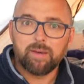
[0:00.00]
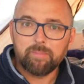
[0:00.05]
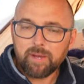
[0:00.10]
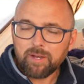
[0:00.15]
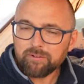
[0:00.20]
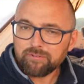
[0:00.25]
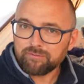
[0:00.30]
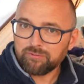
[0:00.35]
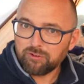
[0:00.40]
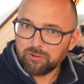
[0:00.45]

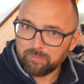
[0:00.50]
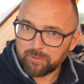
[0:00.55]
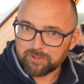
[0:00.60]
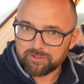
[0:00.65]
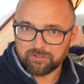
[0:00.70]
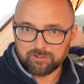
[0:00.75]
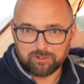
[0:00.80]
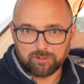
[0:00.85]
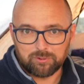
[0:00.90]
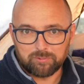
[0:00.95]
About 4
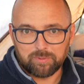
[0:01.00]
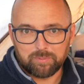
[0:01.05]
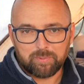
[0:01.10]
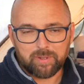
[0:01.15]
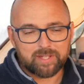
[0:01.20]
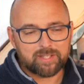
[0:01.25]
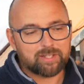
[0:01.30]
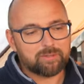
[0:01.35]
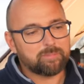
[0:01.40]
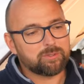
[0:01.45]
months ago, we
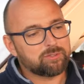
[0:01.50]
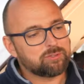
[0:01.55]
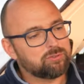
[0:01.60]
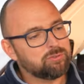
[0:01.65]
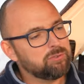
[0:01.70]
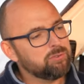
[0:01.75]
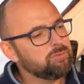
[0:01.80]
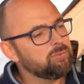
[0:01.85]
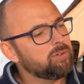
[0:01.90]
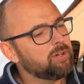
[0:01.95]
picked up
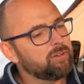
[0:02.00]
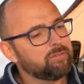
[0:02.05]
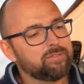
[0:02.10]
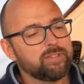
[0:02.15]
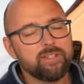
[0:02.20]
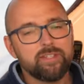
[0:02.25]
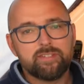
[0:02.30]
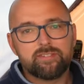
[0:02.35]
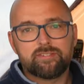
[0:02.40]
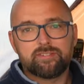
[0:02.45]
two of
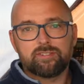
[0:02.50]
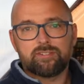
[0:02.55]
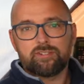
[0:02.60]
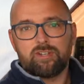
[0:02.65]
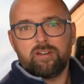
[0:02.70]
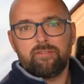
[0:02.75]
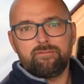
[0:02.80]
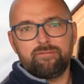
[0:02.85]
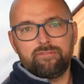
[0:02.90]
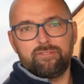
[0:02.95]
these
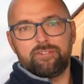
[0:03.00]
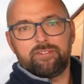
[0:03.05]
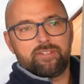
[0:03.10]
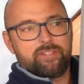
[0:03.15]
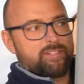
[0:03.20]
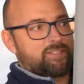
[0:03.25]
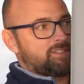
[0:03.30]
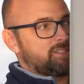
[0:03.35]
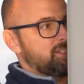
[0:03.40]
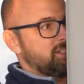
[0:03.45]

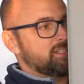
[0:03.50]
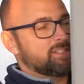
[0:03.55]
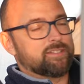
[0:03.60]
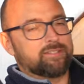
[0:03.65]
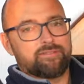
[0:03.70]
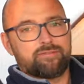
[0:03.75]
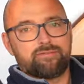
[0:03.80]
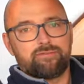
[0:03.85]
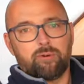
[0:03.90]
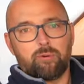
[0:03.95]
comfort seat
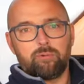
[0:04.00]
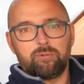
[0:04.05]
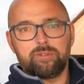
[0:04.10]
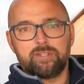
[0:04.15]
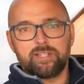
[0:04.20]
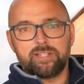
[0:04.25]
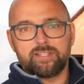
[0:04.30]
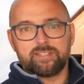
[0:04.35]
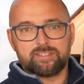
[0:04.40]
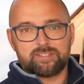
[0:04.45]

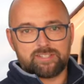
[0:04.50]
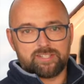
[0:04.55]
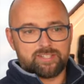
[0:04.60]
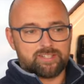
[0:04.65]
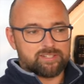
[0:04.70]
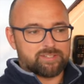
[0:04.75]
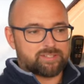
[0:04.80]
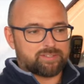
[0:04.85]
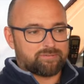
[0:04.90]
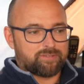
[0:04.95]
folding
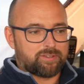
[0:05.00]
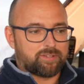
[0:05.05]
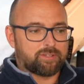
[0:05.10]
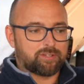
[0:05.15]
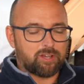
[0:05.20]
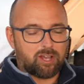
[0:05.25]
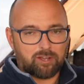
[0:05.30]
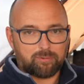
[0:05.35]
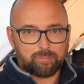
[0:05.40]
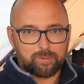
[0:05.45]
chairs for the
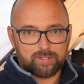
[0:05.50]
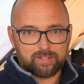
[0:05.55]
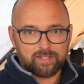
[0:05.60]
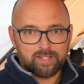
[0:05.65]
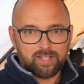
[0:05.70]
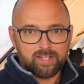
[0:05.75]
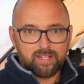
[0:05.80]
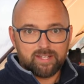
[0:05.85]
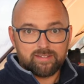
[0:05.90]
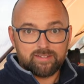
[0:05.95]
cockpit.
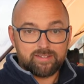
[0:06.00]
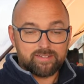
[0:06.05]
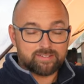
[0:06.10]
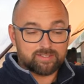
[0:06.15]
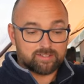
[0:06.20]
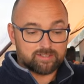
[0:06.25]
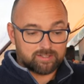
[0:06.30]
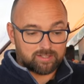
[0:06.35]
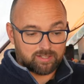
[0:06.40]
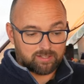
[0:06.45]
These
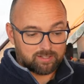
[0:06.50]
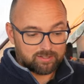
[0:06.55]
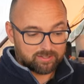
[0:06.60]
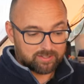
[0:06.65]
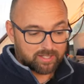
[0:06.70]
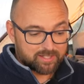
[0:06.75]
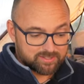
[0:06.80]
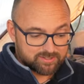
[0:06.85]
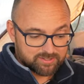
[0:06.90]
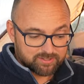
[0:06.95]
are a lot
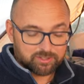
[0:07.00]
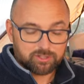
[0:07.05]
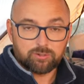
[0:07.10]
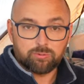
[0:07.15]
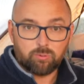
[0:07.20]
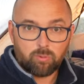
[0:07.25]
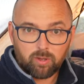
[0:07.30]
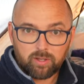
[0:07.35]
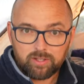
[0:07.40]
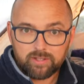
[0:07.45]
nicer
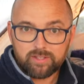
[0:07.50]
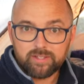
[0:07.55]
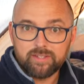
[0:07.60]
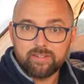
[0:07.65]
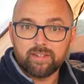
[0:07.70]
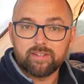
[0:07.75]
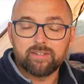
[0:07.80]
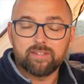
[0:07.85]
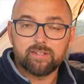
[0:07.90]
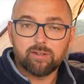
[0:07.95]
quality
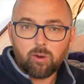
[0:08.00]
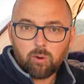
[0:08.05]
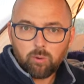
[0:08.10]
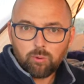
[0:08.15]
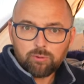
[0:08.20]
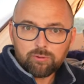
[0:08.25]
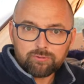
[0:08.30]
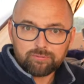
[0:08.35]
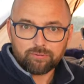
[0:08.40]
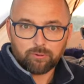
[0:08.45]
than the
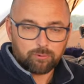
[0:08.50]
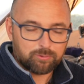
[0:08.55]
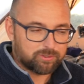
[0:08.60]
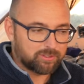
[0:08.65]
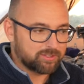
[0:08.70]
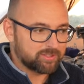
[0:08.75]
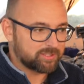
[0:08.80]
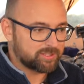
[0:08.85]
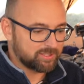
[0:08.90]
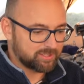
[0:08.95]
old
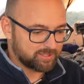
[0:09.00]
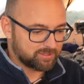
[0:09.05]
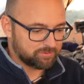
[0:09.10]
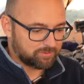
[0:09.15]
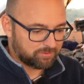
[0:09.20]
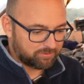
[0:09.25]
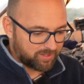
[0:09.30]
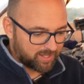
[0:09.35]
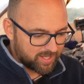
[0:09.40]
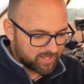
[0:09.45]
folding chairs
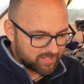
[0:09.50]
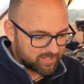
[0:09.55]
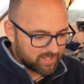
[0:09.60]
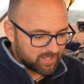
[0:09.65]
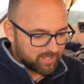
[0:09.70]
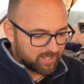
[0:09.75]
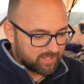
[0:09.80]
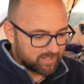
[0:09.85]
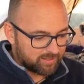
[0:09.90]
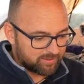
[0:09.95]
we've had,
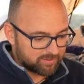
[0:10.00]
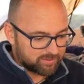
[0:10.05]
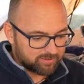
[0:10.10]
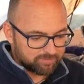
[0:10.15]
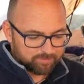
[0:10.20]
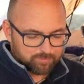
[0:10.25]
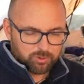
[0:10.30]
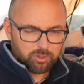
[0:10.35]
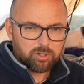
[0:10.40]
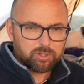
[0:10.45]
and they're
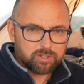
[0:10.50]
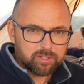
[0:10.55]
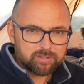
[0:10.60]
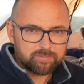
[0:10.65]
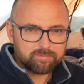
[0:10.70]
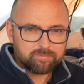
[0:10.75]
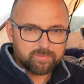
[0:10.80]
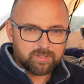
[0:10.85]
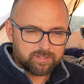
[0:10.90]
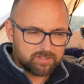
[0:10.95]

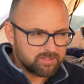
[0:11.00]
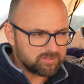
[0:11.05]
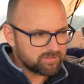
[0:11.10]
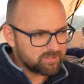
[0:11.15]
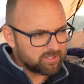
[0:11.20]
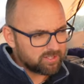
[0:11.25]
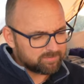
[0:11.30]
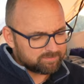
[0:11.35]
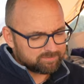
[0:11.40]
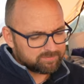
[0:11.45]
good, they're
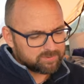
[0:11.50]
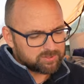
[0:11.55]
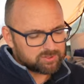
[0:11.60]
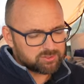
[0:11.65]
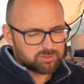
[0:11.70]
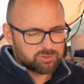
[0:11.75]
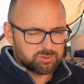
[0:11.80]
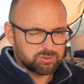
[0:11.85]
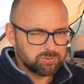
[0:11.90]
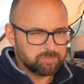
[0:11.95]
just not
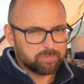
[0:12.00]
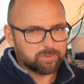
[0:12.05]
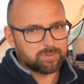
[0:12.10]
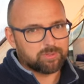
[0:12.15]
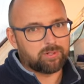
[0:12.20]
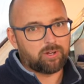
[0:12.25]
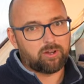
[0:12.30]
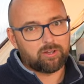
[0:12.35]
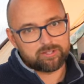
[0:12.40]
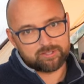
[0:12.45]

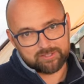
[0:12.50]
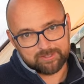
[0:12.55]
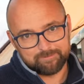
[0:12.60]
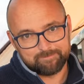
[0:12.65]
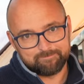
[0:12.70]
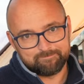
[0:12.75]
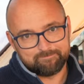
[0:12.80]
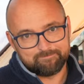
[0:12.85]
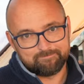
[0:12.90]
super awesome.